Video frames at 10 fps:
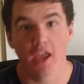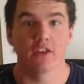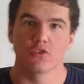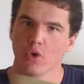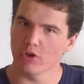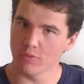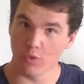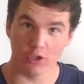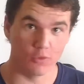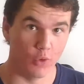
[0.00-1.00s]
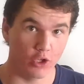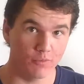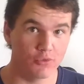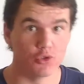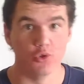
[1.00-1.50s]
And welcome, welcome,
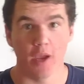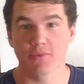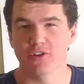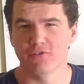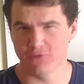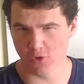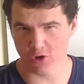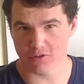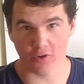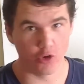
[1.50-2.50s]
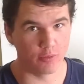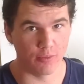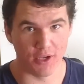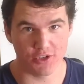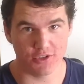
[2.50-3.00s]
welcome to episode 4 of Honourable
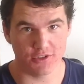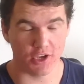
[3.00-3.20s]
Mentions.